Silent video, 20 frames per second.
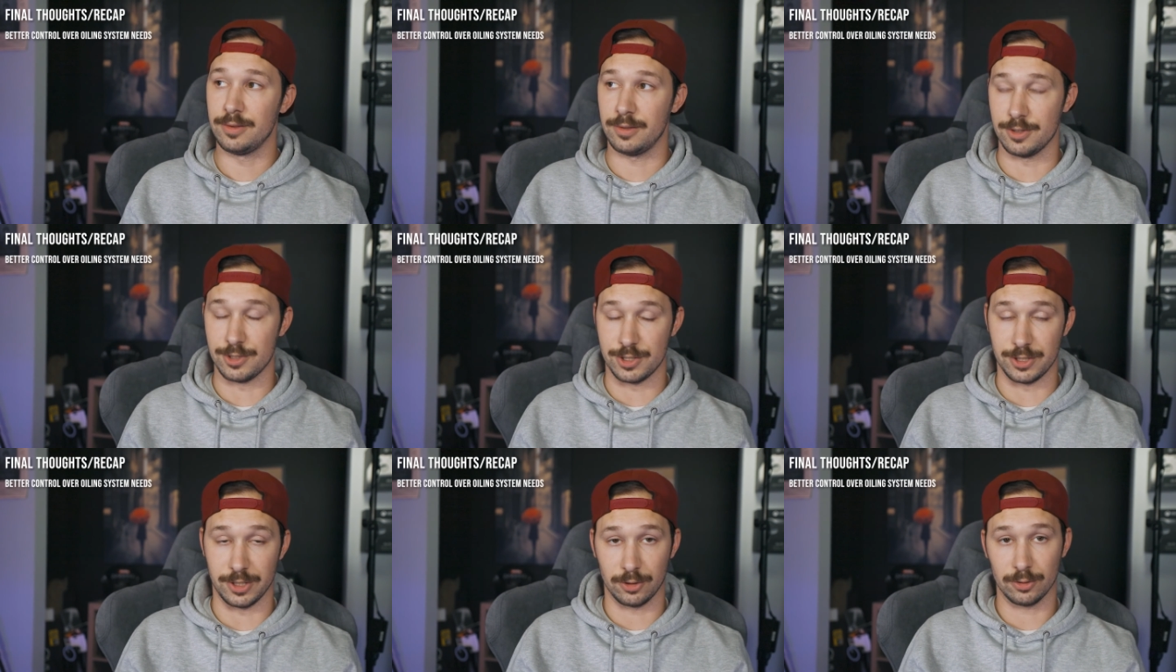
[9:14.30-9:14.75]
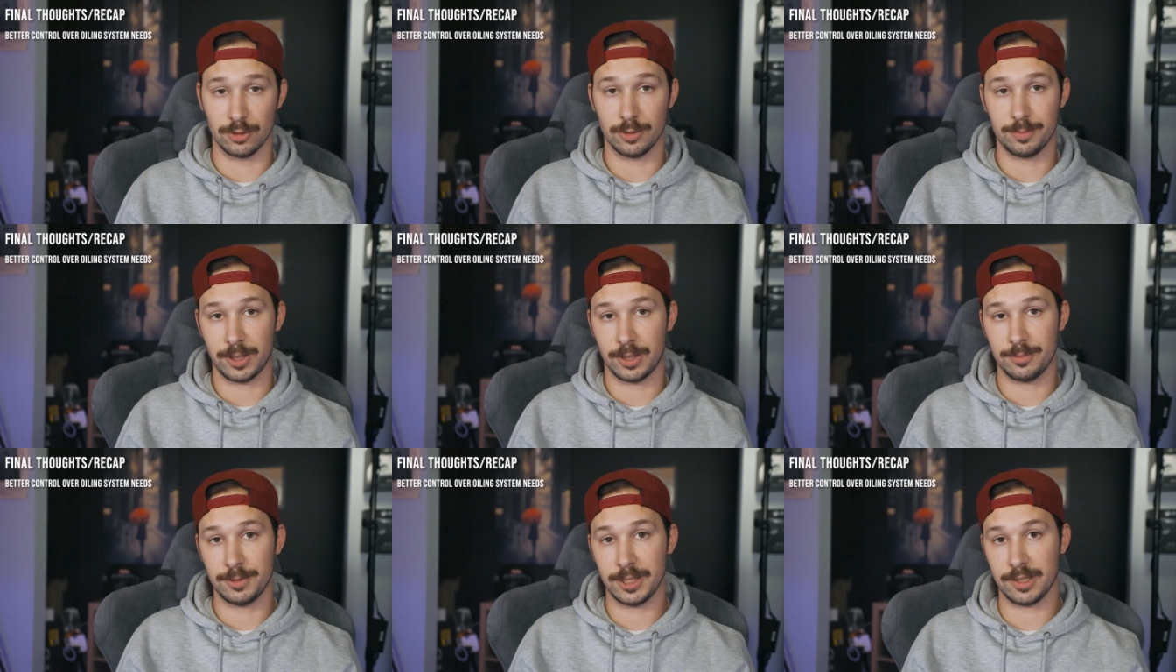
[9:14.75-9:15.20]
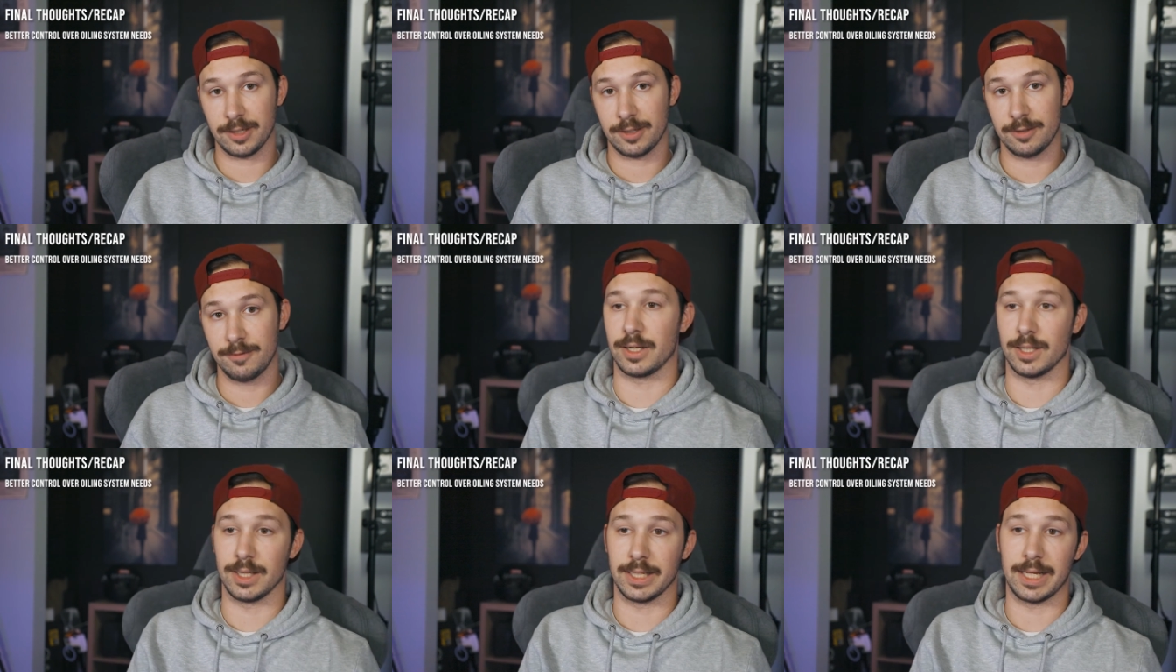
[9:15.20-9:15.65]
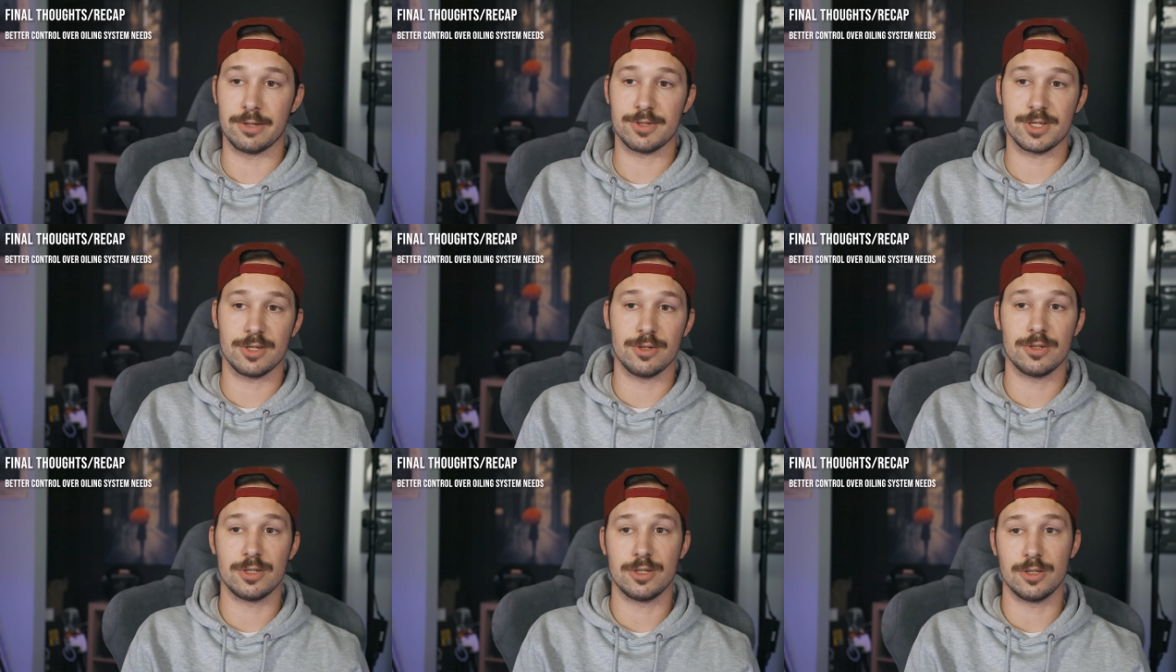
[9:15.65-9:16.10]
the general public, it
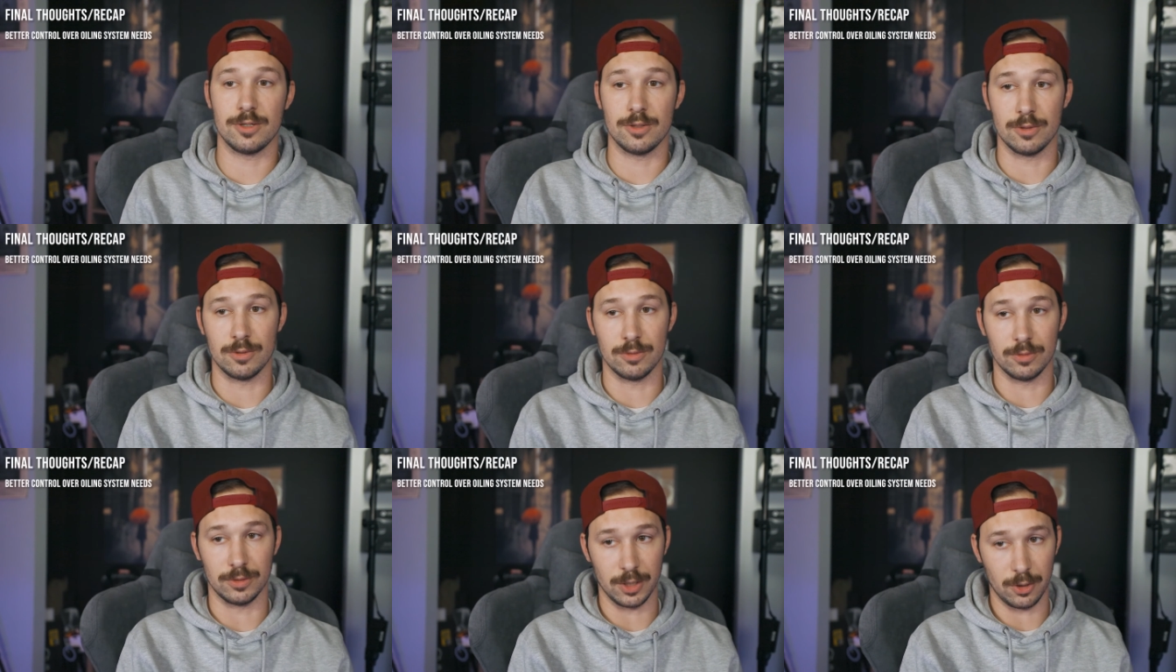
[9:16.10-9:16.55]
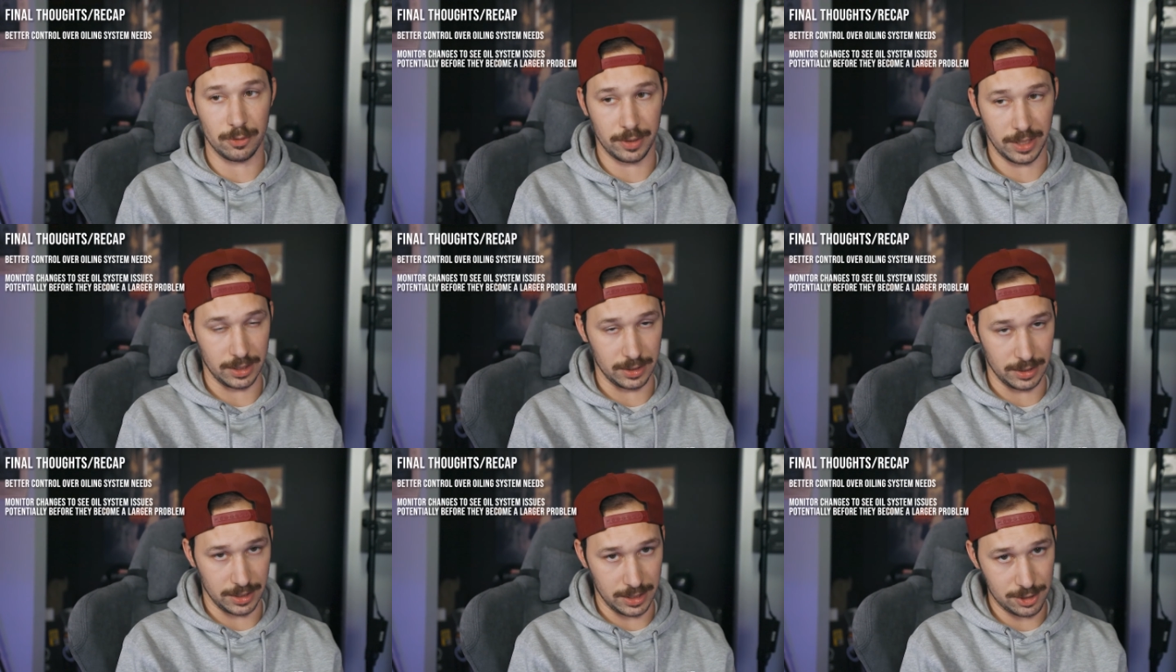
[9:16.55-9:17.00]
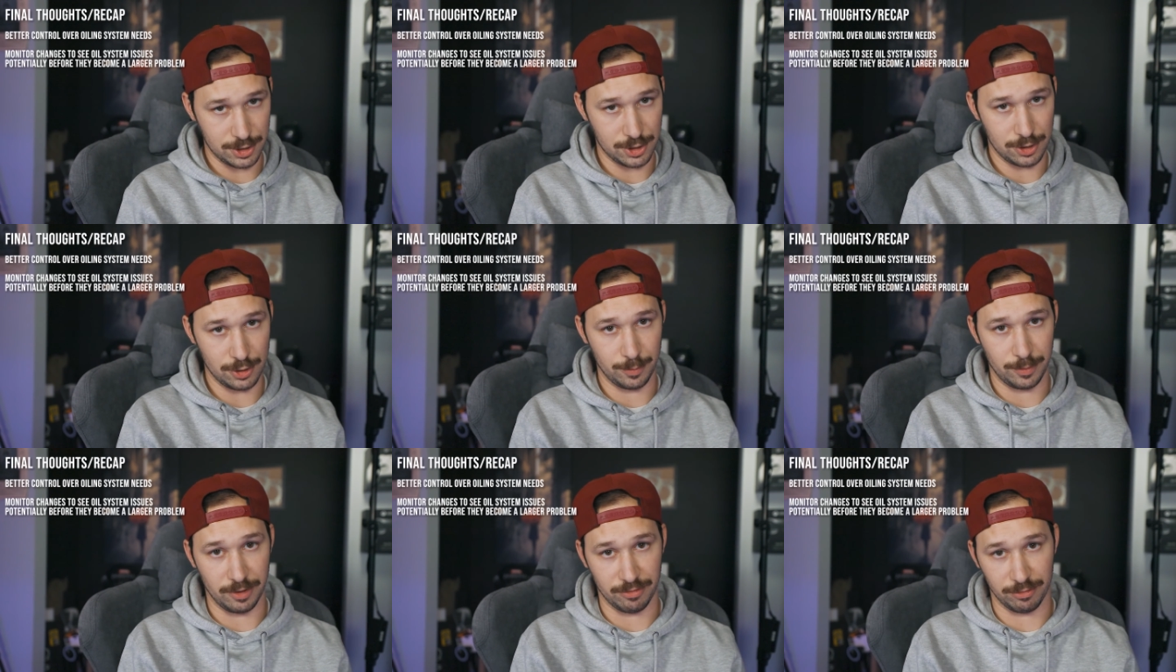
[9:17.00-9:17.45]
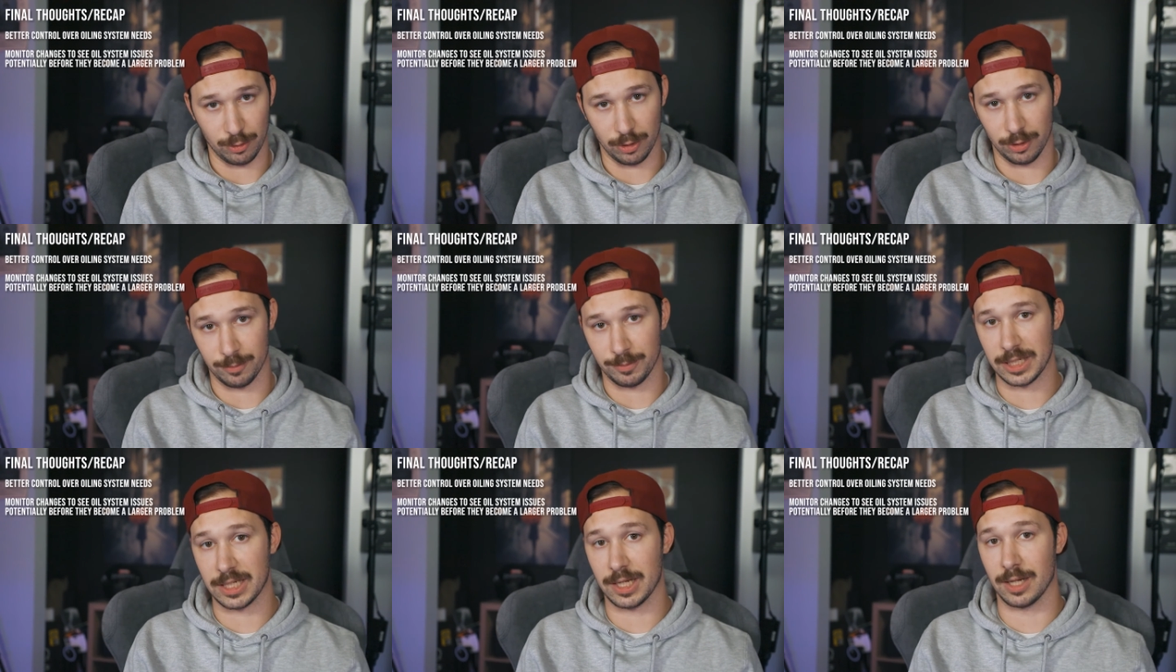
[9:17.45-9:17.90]
allows you to locate an issue before
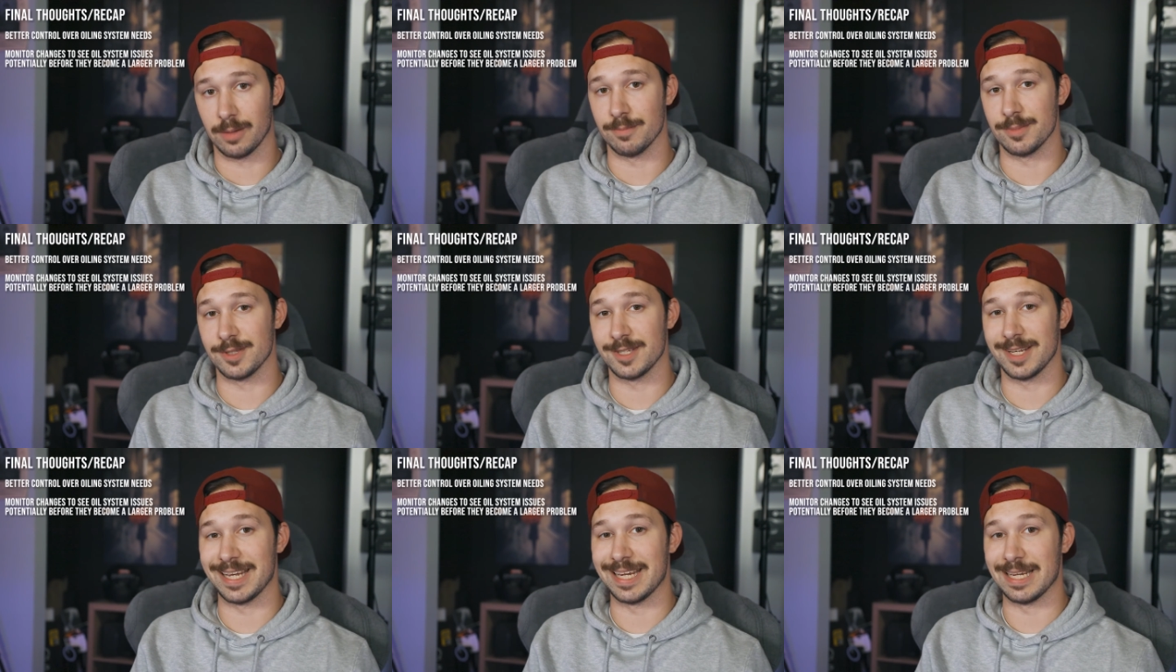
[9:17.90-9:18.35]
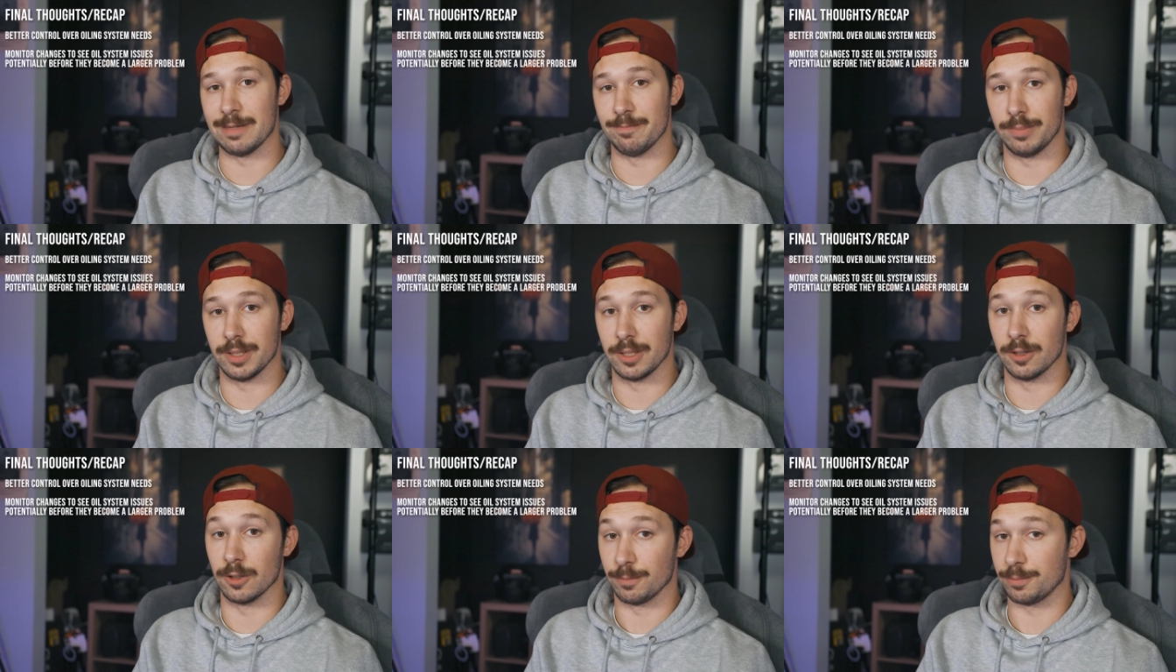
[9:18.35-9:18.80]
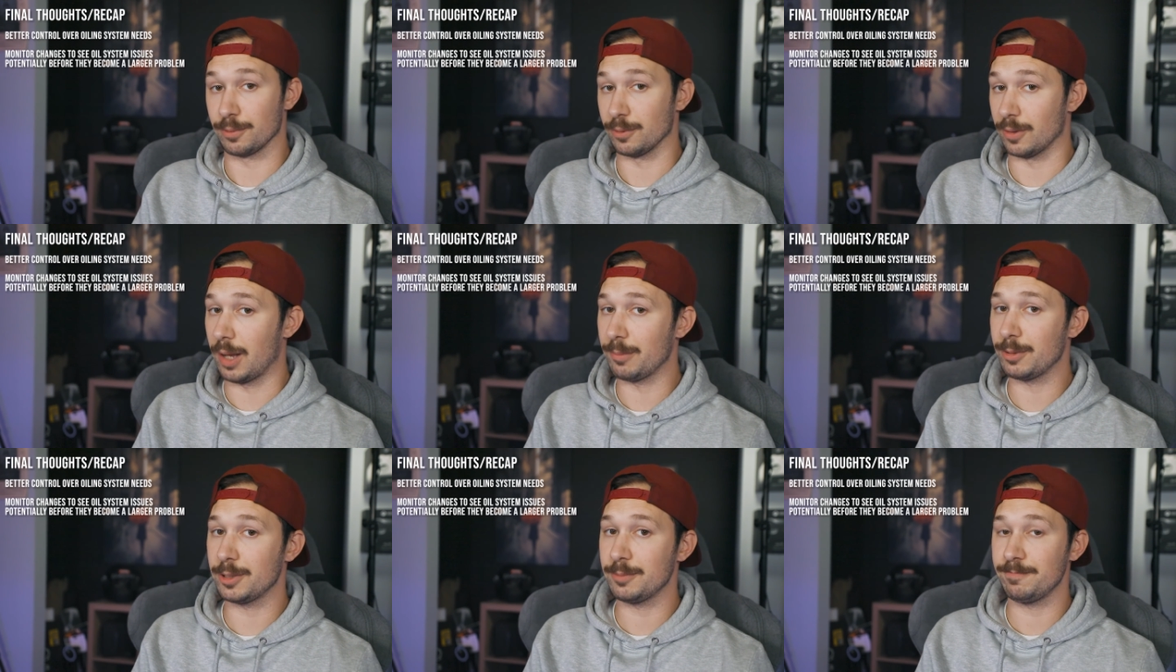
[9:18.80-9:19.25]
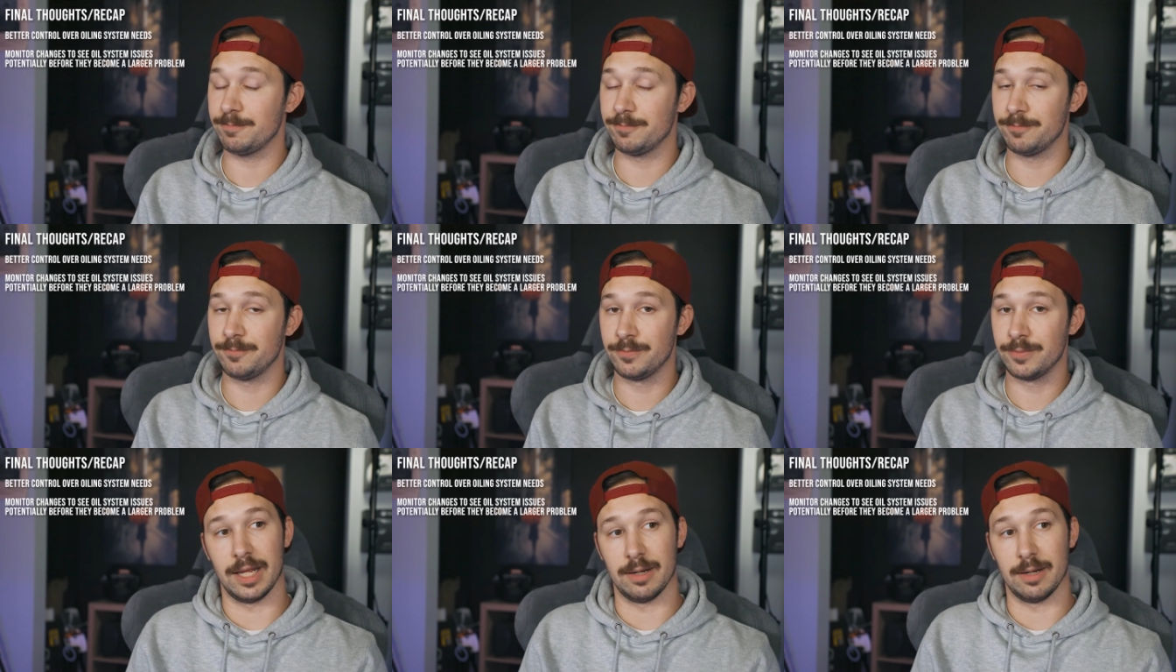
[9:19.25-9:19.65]
it becomes a bigger problem